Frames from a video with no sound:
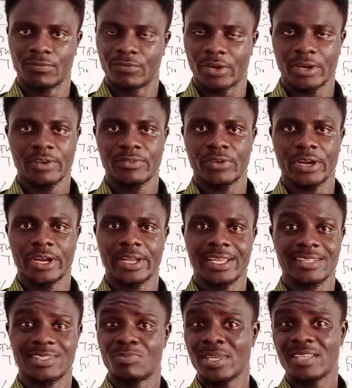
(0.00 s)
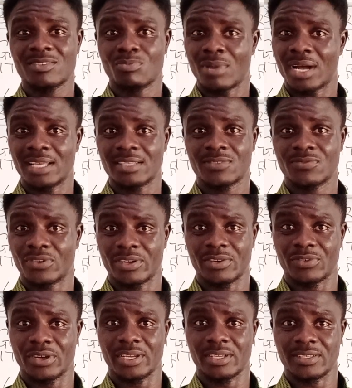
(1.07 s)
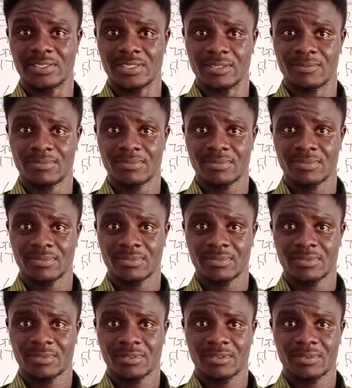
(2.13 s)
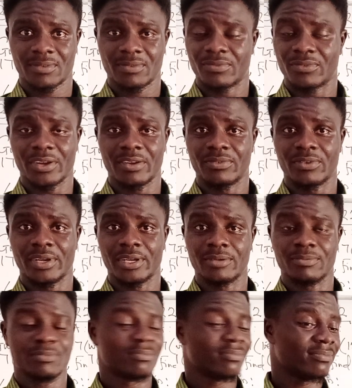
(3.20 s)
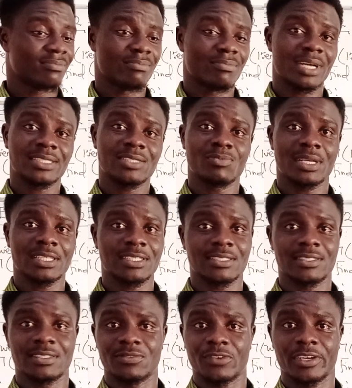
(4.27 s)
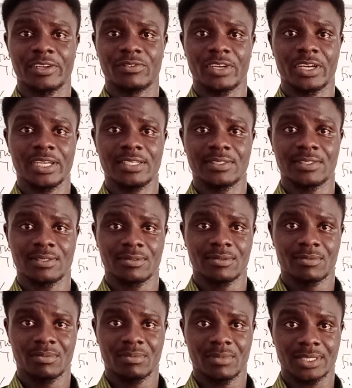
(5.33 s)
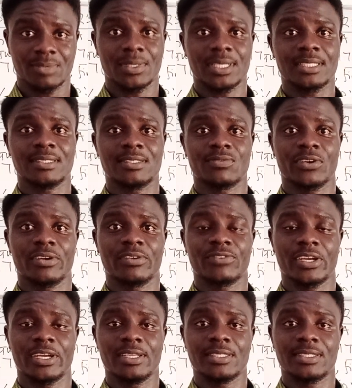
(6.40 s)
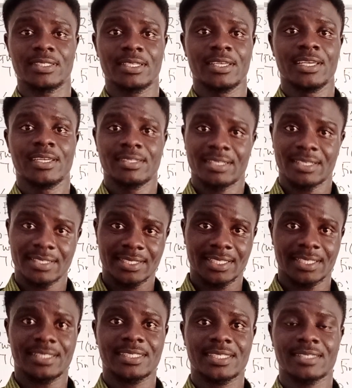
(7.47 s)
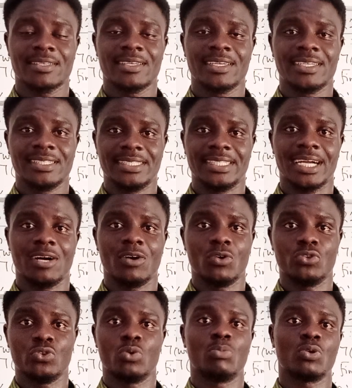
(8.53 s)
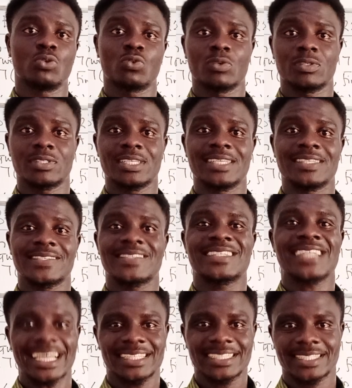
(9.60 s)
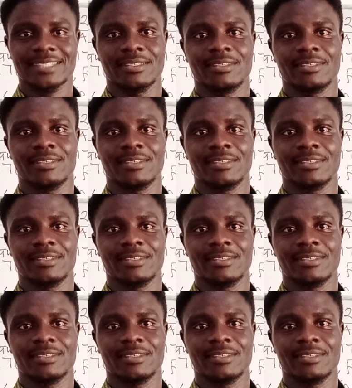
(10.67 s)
It makes maths very easy. Mathematics is very easy. Mathematics is very easy. Just sit down on your buttocks and start